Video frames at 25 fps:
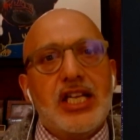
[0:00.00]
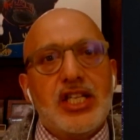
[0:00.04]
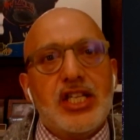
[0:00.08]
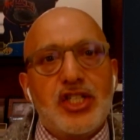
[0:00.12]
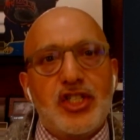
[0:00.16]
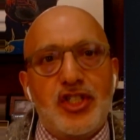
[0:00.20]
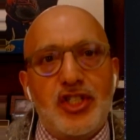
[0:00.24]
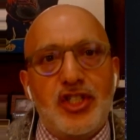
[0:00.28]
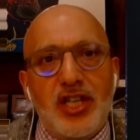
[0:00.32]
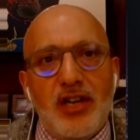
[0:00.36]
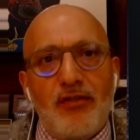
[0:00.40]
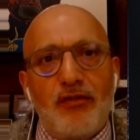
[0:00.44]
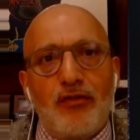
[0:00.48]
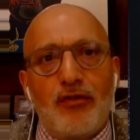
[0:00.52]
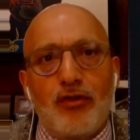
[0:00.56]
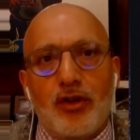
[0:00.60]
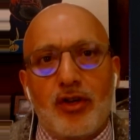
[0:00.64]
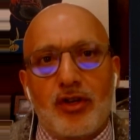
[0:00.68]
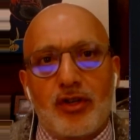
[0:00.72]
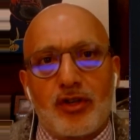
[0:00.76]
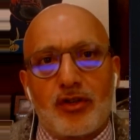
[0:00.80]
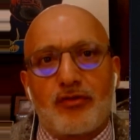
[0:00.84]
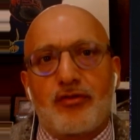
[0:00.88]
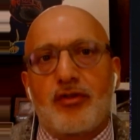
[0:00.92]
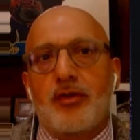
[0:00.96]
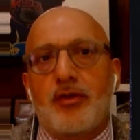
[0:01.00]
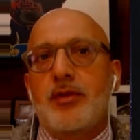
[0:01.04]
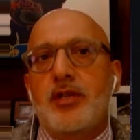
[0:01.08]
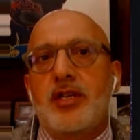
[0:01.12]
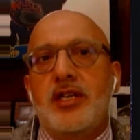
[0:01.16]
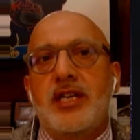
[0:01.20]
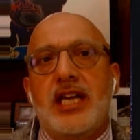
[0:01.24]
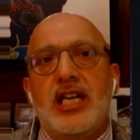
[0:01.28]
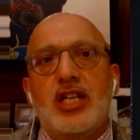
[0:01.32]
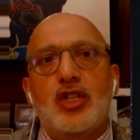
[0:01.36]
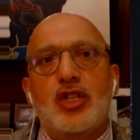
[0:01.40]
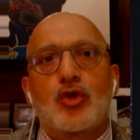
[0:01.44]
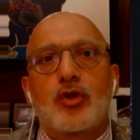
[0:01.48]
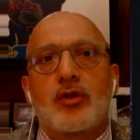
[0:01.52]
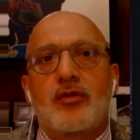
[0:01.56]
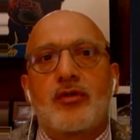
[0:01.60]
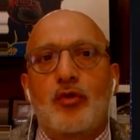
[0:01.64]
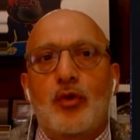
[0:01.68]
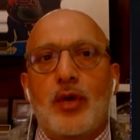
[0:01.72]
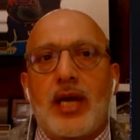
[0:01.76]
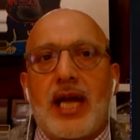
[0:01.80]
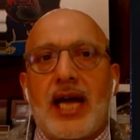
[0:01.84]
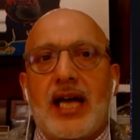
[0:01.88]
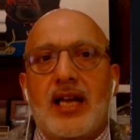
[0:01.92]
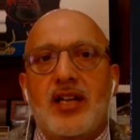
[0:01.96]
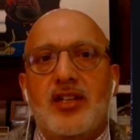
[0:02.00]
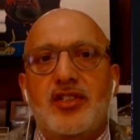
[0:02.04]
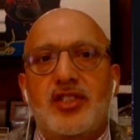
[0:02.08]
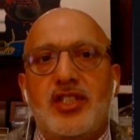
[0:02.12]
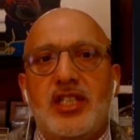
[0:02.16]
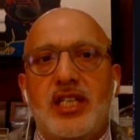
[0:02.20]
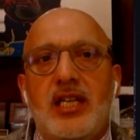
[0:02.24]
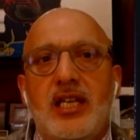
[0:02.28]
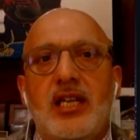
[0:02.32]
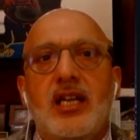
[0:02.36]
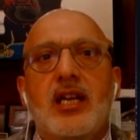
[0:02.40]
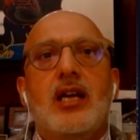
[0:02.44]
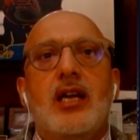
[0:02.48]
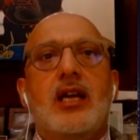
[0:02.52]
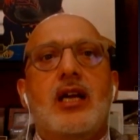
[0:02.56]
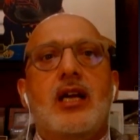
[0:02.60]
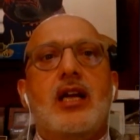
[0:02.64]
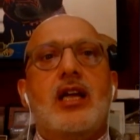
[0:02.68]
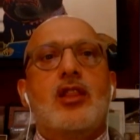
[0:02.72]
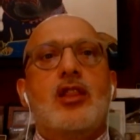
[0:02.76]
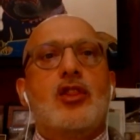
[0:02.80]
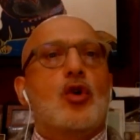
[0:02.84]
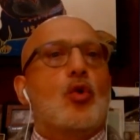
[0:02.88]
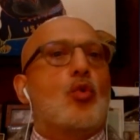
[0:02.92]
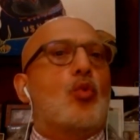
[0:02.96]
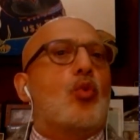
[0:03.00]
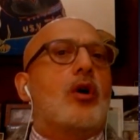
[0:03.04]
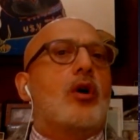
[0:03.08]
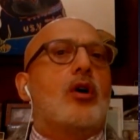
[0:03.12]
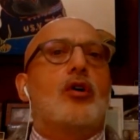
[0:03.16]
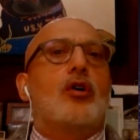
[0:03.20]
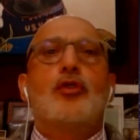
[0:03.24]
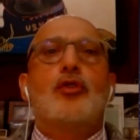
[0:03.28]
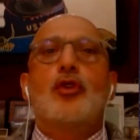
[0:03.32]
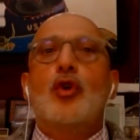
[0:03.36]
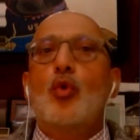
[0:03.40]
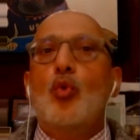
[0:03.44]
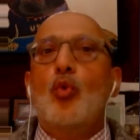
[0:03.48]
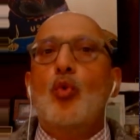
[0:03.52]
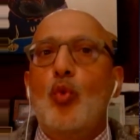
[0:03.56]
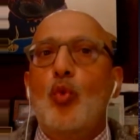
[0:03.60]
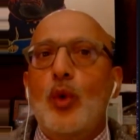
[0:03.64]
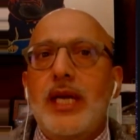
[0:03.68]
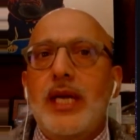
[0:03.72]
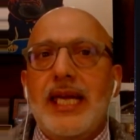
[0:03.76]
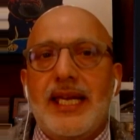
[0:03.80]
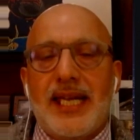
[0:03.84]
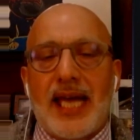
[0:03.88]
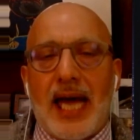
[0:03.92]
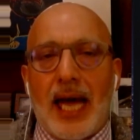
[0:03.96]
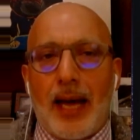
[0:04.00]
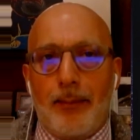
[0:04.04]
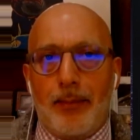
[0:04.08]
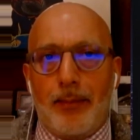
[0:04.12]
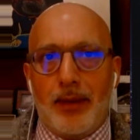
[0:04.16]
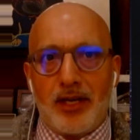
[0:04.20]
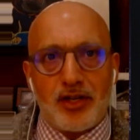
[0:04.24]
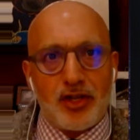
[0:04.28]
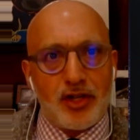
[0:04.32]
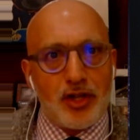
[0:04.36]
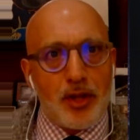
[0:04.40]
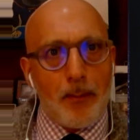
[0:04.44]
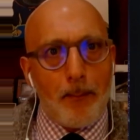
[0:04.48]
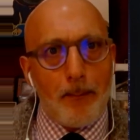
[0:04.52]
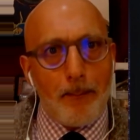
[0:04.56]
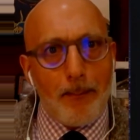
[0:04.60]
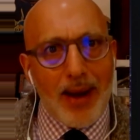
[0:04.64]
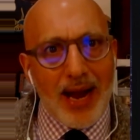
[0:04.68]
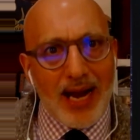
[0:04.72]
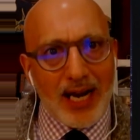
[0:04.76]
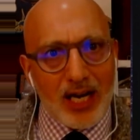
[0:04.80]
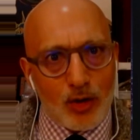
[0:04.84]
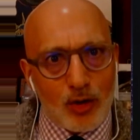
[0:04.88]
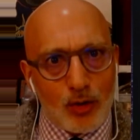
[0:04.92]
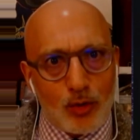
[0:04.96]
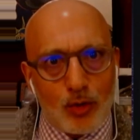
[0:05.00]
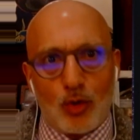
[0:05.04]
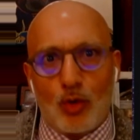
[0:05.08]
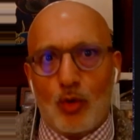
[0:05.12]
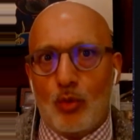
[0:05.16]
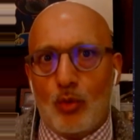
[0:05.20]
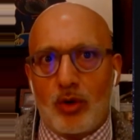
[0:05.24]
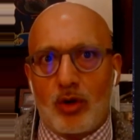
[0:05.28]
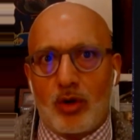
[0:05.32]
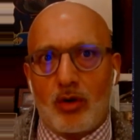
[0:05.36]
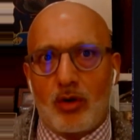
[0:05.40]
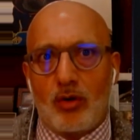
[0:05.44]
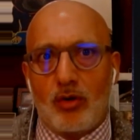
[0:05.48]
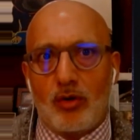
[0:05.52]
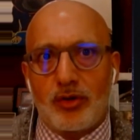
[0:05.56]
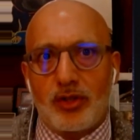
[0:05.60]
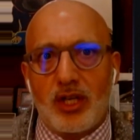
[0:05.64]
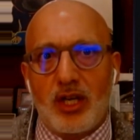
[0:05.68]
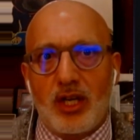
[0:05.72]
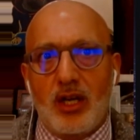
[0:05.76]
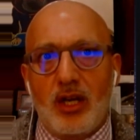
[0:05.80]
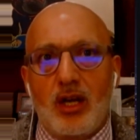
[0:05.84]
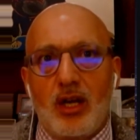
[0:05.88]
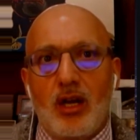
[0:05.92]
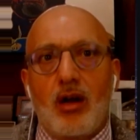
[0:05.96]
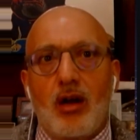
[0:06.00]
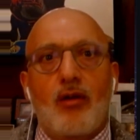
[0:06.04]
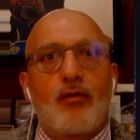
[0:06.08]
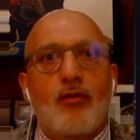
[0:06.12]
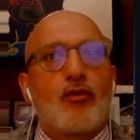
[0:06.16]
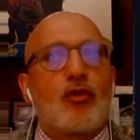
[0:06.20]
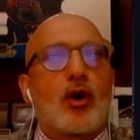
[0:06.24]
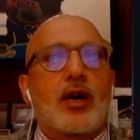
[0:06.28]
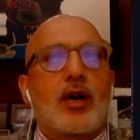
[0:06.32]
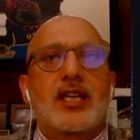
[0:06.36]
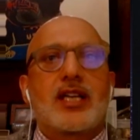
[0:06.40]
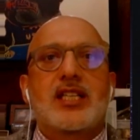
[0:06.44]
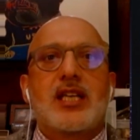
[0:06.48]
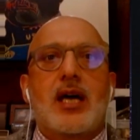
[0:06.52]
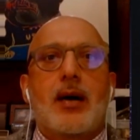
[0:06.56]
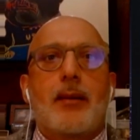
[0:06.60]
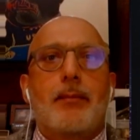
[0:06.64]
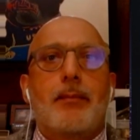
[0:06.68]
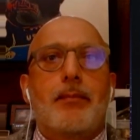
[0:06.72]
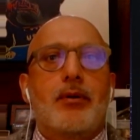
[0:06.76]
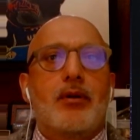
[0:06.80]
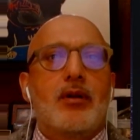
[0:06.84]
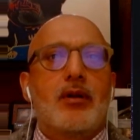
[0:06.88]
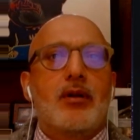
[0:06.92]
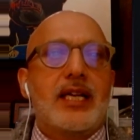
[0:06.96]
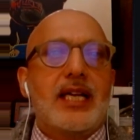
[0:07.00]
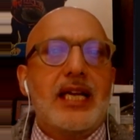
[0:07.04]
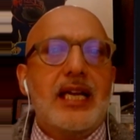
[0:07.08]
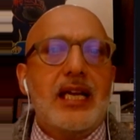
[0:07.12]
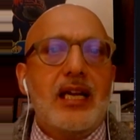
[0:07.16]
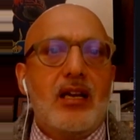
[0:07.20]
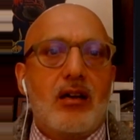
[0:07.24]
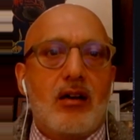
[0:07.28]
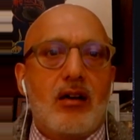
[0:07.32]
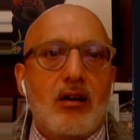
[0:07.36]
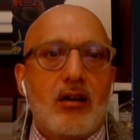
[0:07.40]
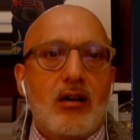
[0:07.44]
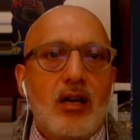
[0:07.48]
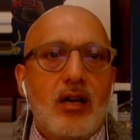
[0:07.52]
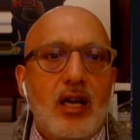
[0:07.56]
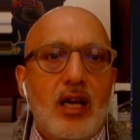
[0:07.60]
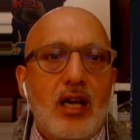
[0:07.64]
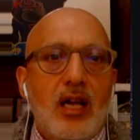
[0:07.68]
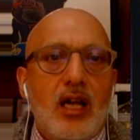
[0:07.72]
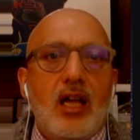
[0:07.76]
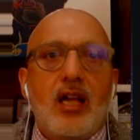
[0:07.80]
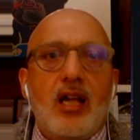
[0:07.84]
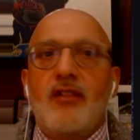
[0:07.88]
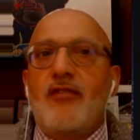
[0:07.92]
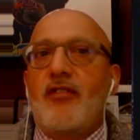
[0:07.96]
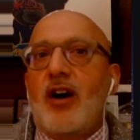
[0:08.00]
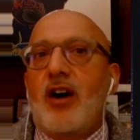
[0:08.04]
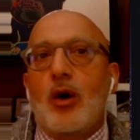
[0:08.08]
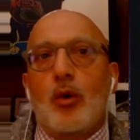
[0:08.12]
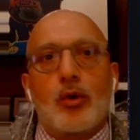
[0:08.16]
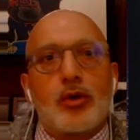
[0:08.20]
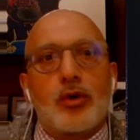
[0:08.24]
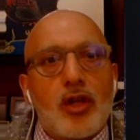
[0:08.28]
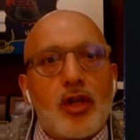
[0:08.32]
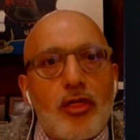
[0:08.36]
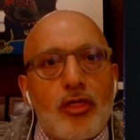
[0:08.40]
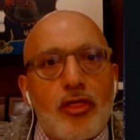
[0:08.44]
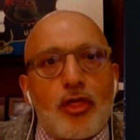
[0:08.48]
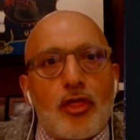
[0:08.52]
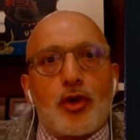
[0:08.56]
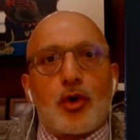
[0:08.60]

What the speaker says: is different from the nature of reality in the world that we inhabit, the macro world. For example, here, if I were to